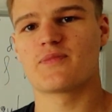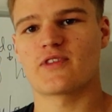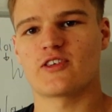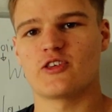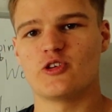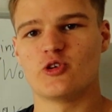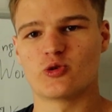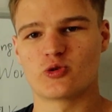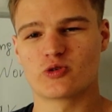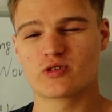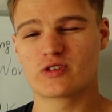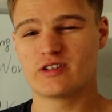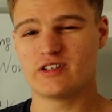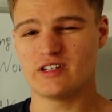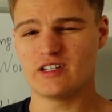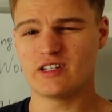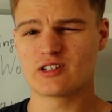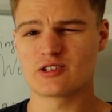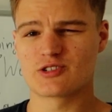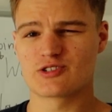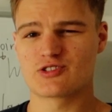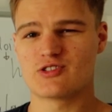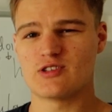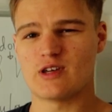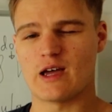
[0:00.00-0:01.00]
Your
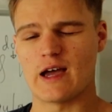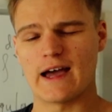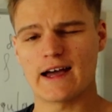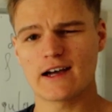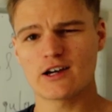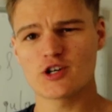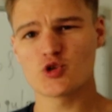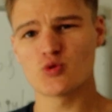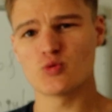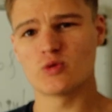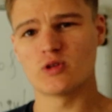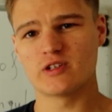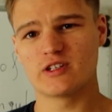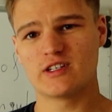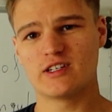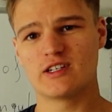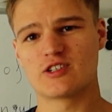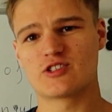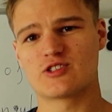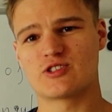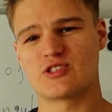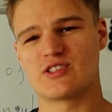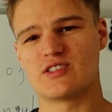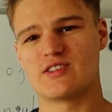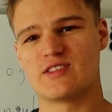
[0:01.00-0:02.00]
gears, the actual
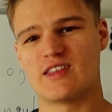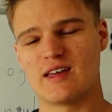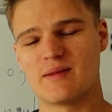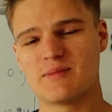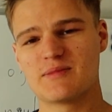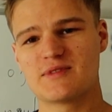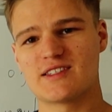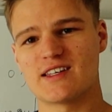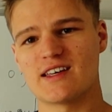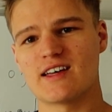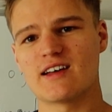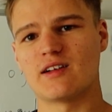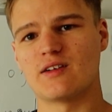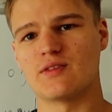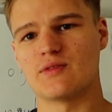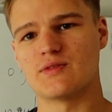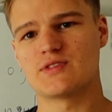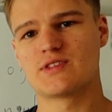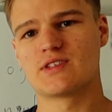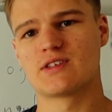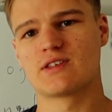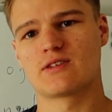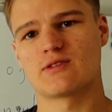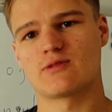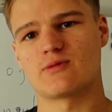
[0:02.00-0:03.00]
gears
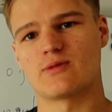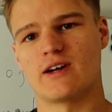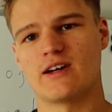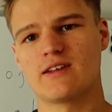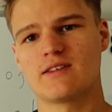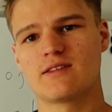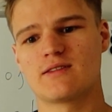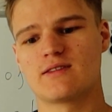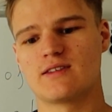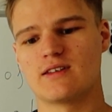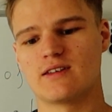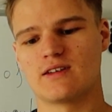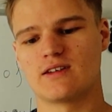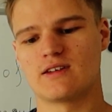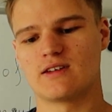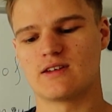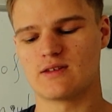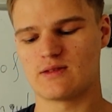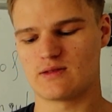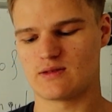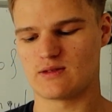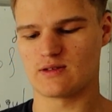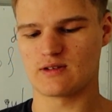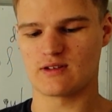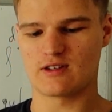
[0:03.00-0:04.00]
themselves, right?
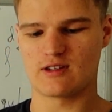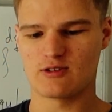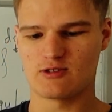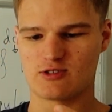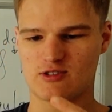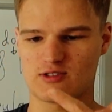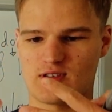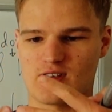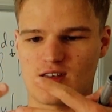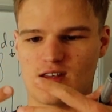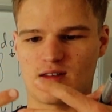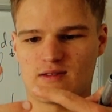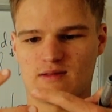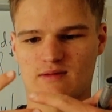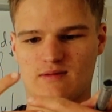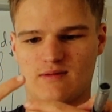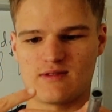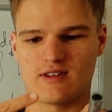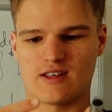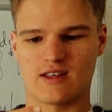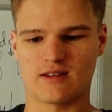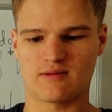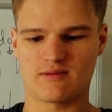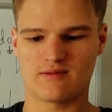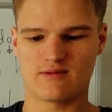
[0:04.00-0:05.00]
The gears that
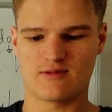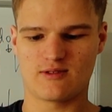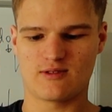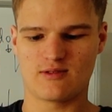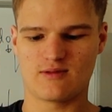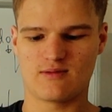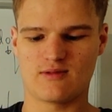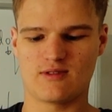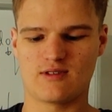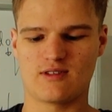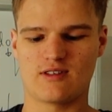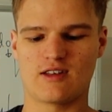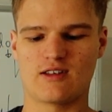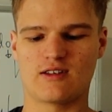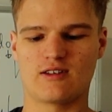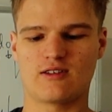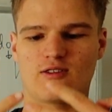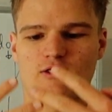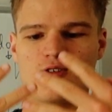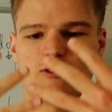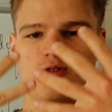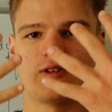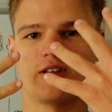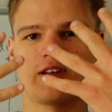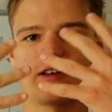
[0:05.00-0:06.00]

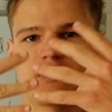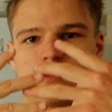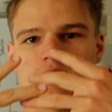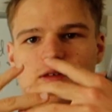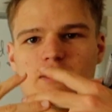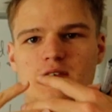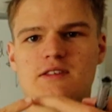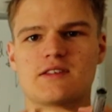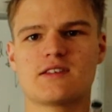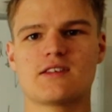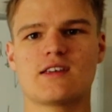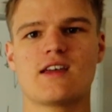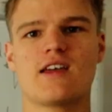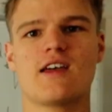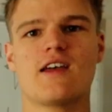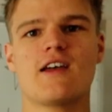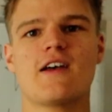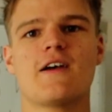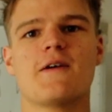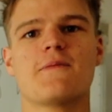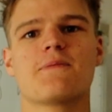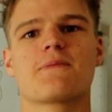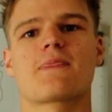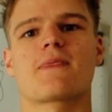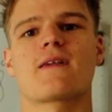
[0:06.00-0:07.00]
go like this,
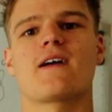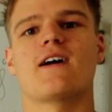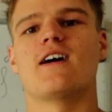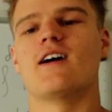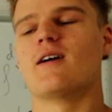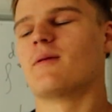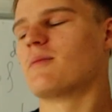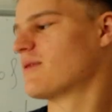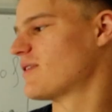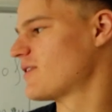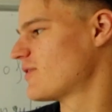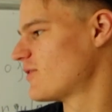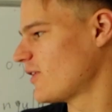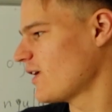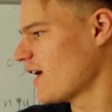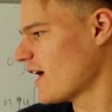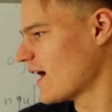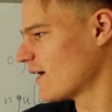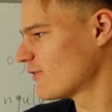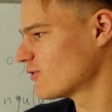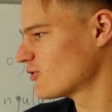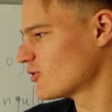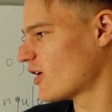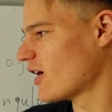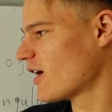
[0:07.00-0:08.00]
they
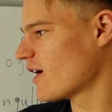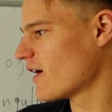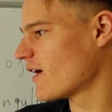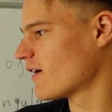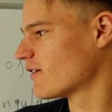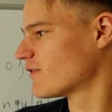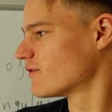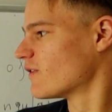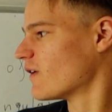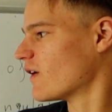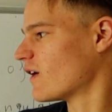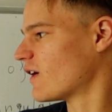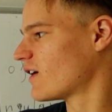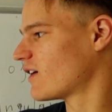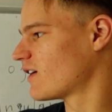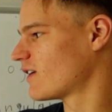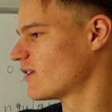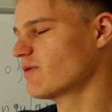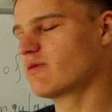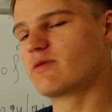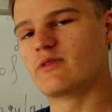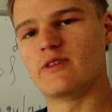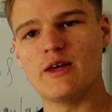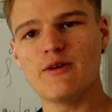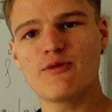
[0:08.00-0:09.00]
have to have
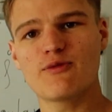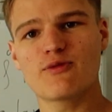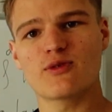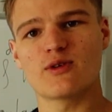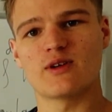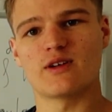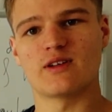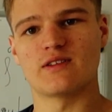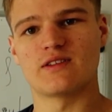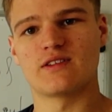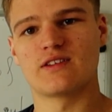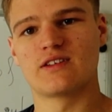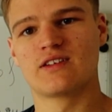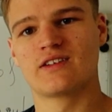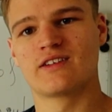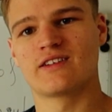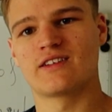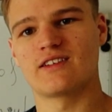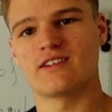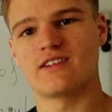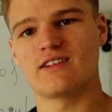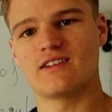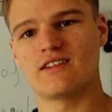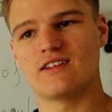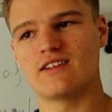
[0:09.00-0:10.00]
different
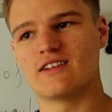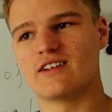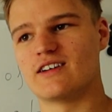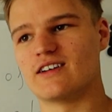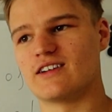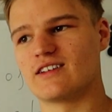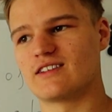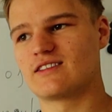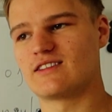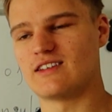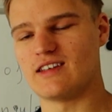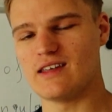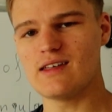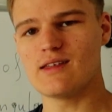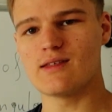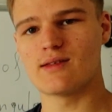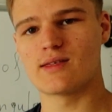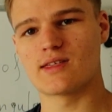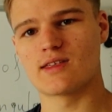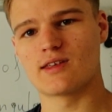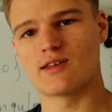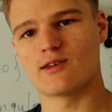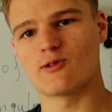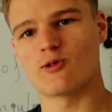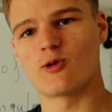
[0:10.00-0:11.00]

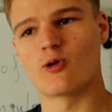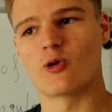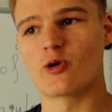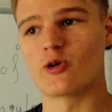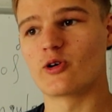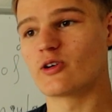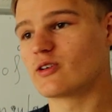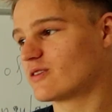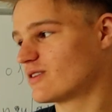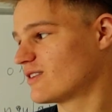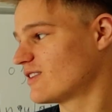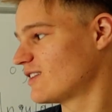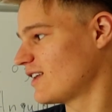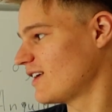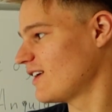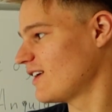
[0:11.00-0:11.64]
teeth, or